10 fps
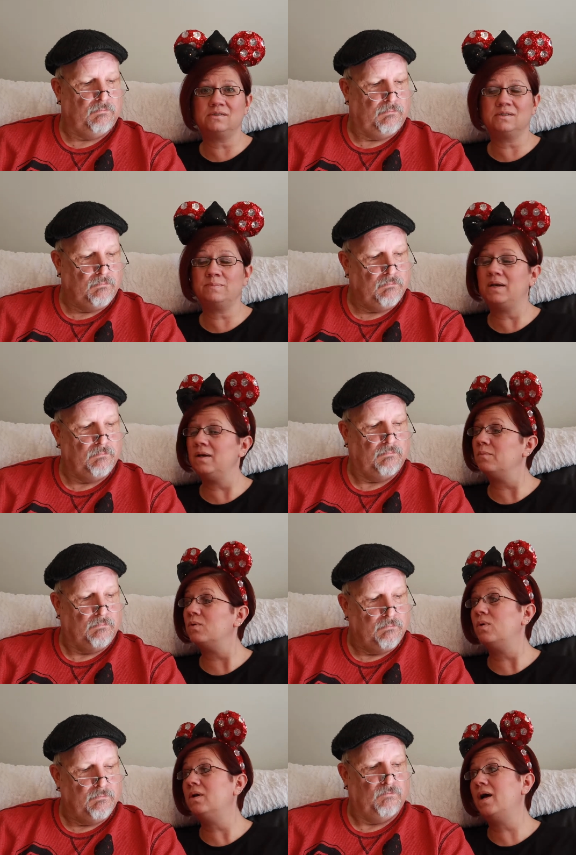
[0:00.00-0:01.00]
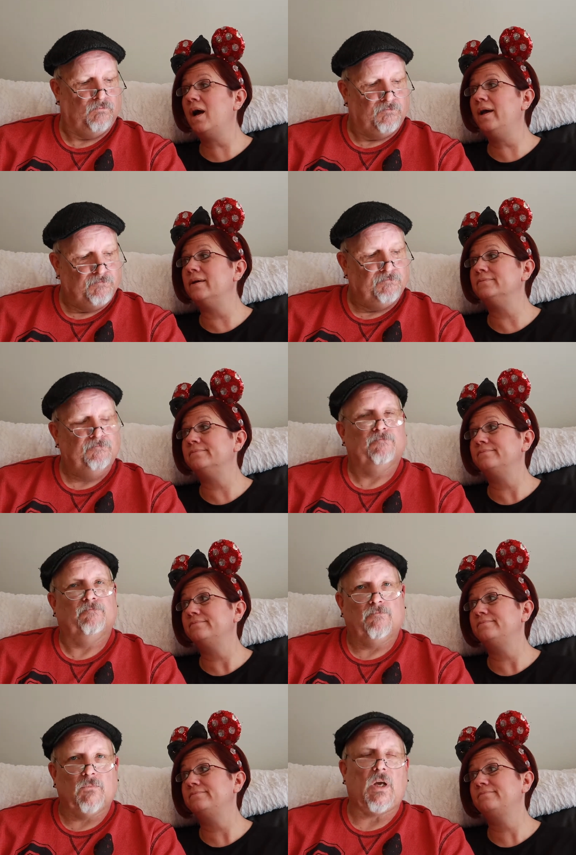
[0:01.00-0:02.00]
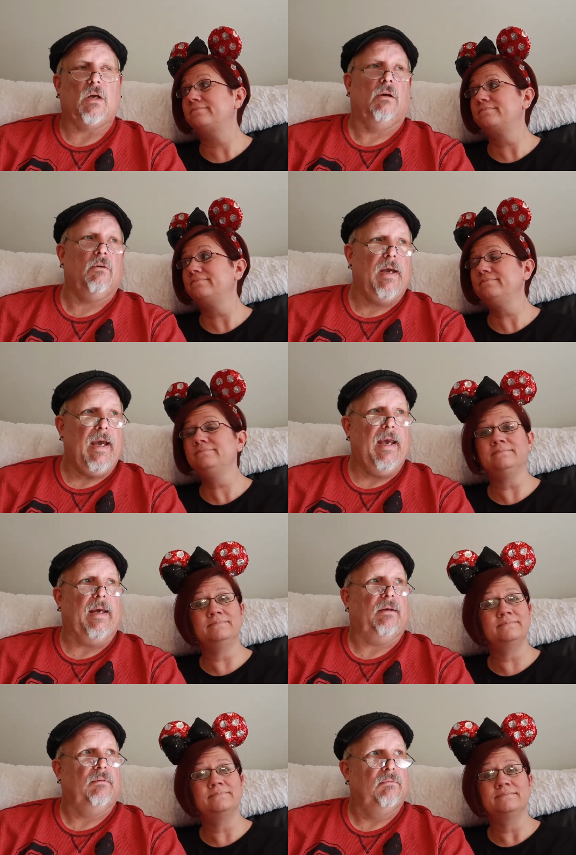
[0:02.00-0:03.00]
Speaker 1: is my number one guy.
Speaker 2: Okay,